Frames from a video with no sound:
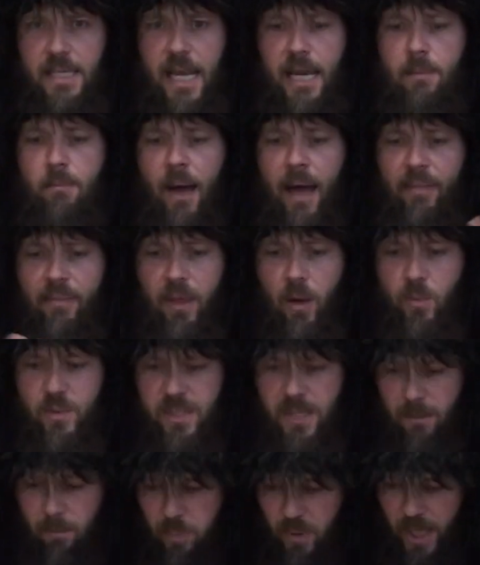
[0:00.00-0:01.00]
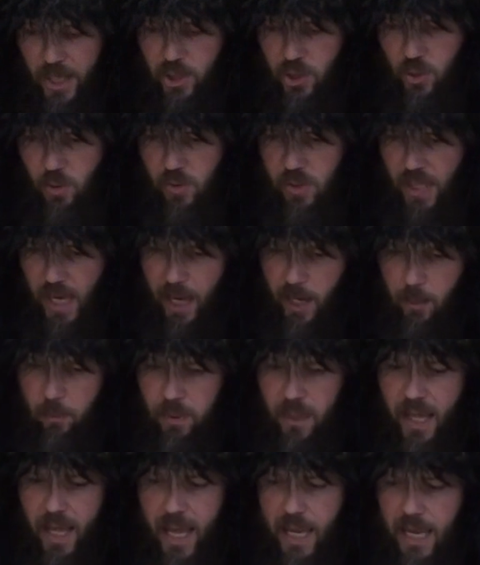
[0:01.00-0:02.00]
Any button that was in play shoots out of
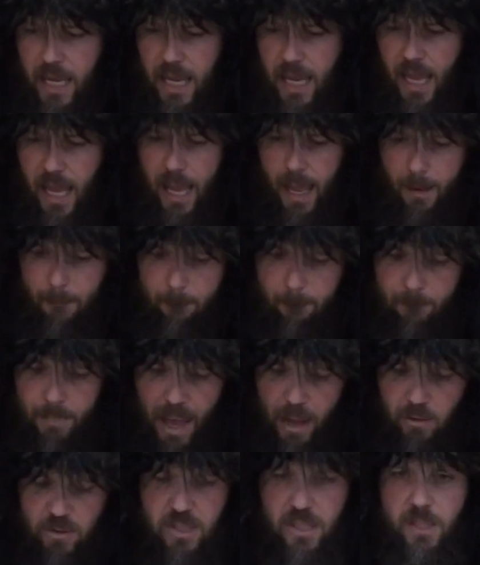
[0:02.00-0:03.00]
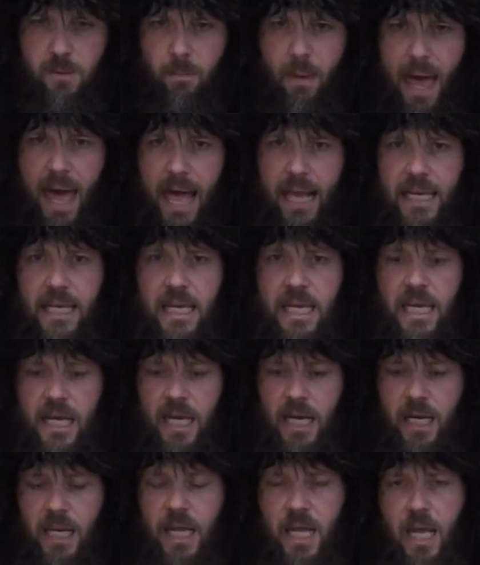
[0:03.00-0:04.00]
play and bounces back
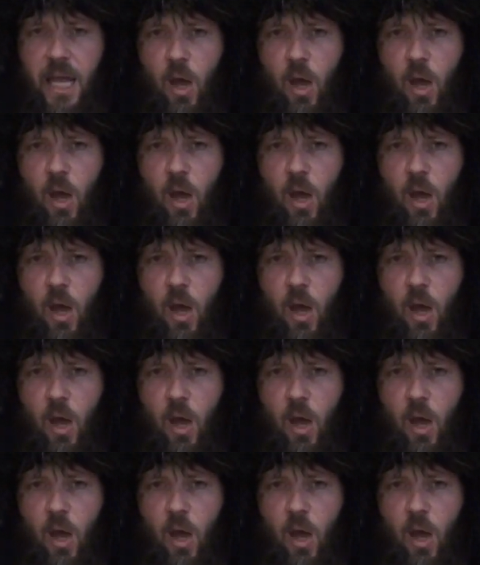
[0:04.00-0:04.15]
in.